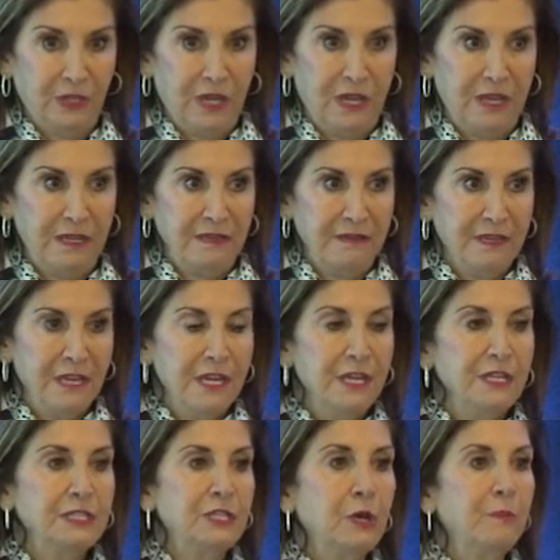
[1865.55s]
Okay?
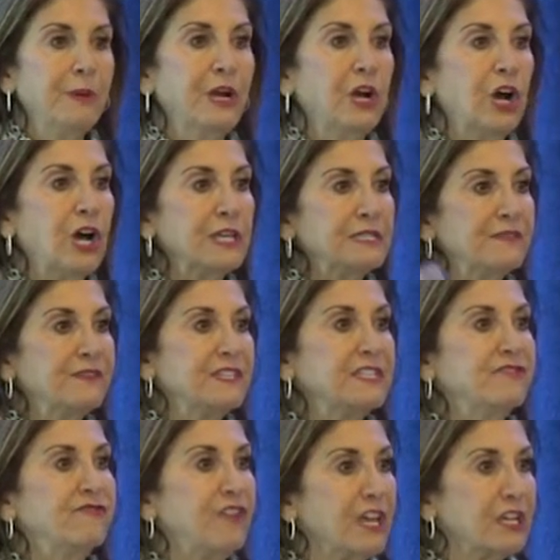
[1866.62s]
So because of
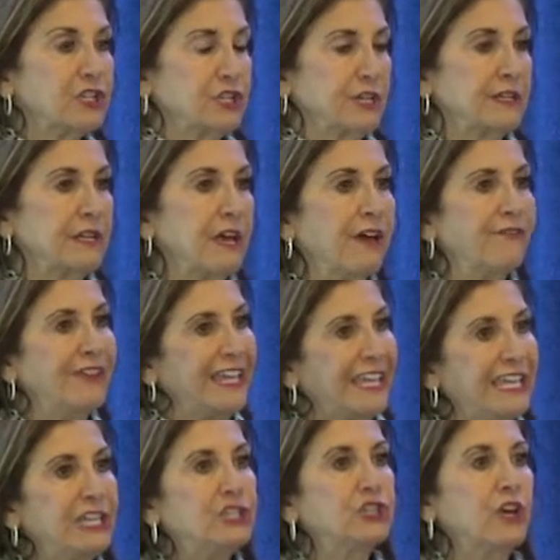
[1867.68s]
this fiction of
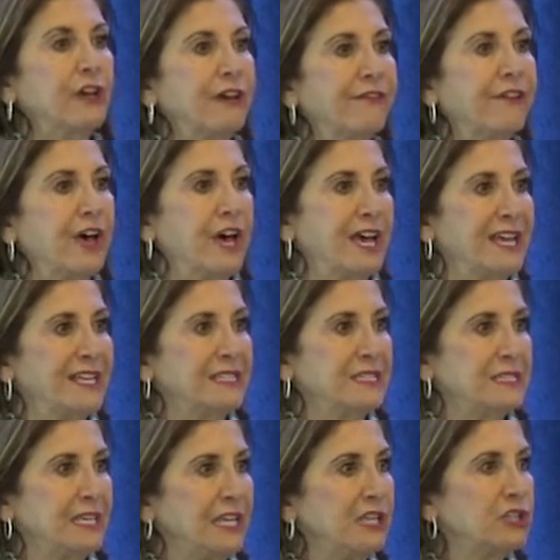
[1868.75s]
each of
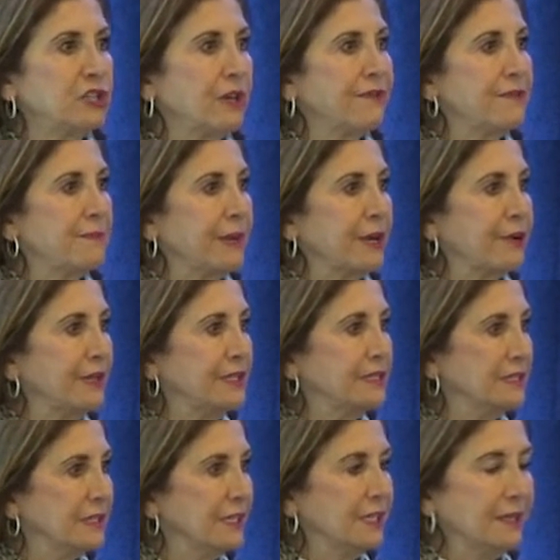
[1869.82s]
us, each of the
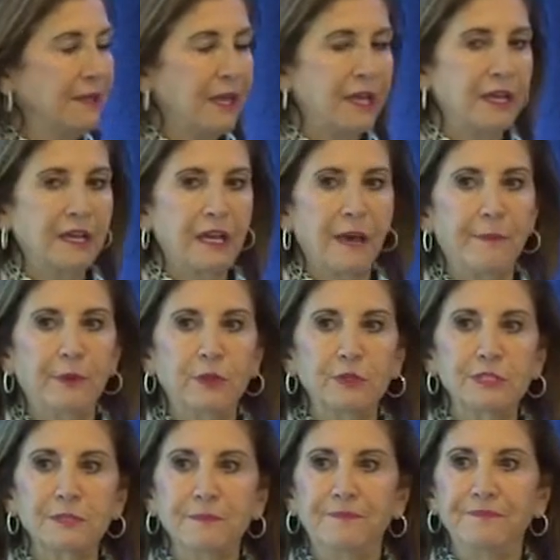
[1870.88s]
married
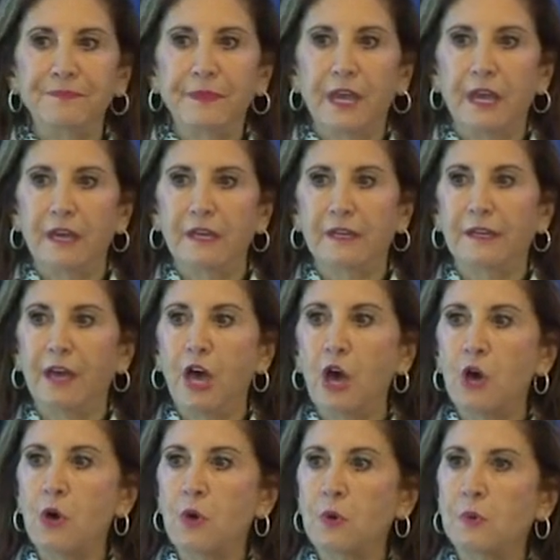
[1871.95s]
couples
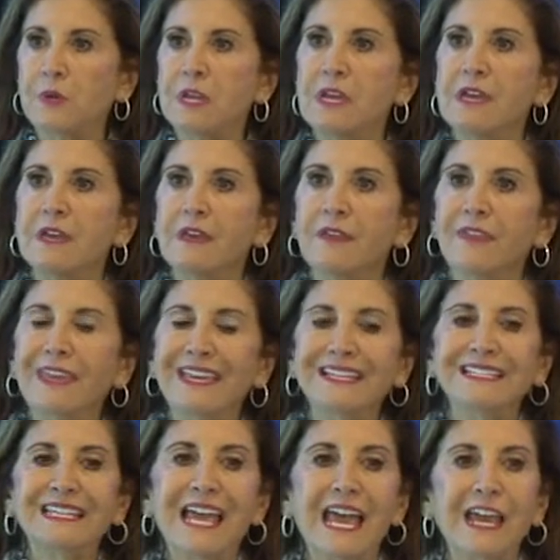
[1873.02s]
own the
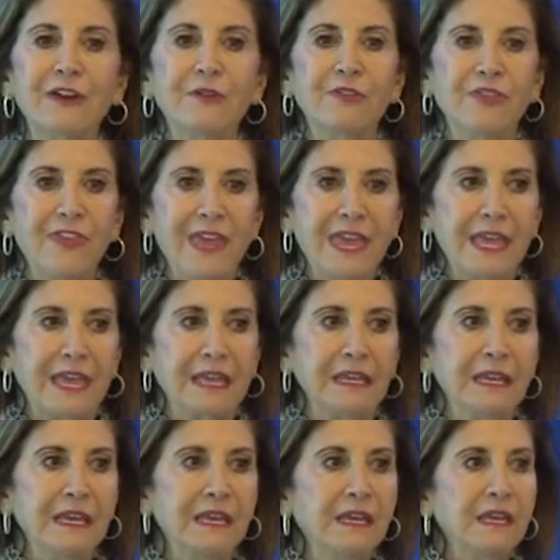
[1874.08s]
entire
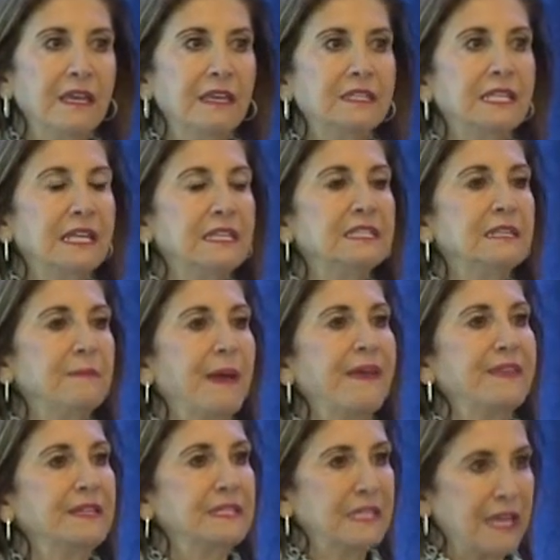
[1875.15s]
thing, tenancy by
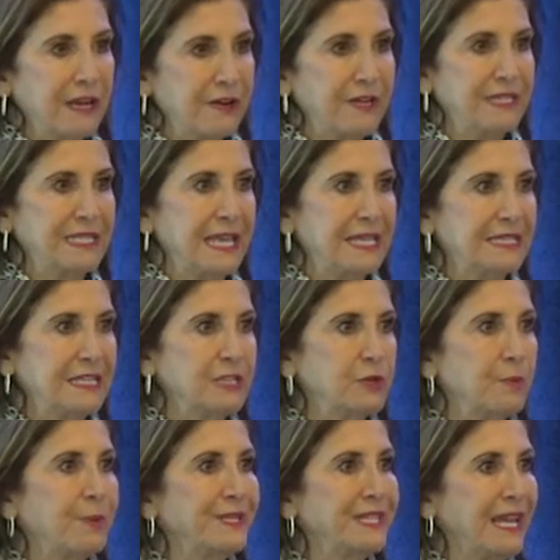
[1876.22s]
the entireties assets
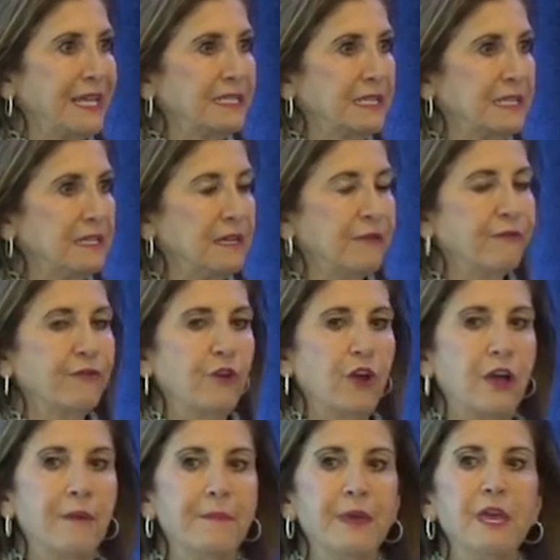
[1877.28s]
are protected
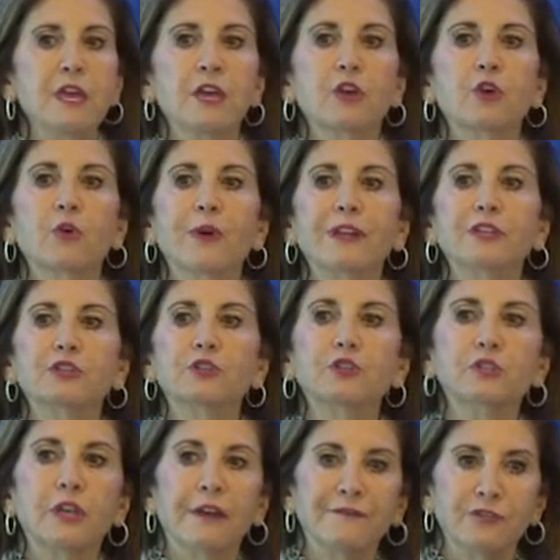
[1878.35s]
from
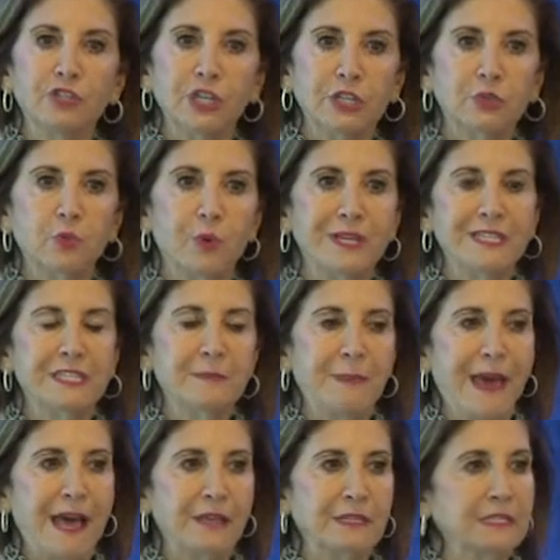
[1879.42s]
creditors of just one
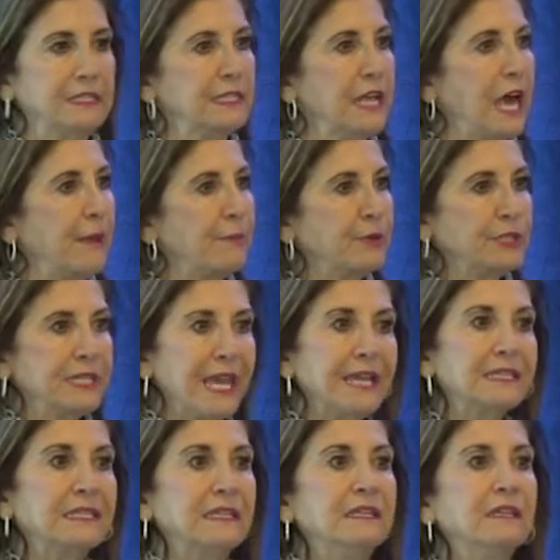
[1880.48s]
spouse, not
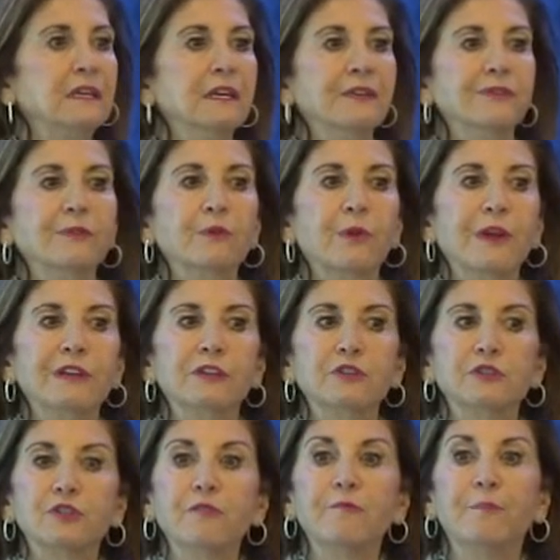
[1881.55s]
protected from
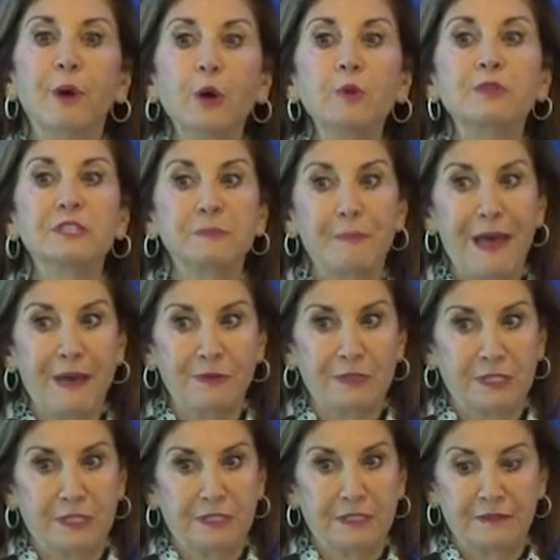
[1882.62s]
creditors of both
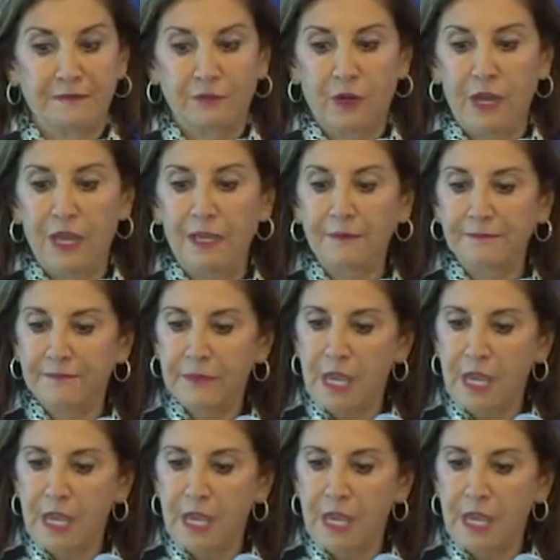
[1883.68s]
spouses, right?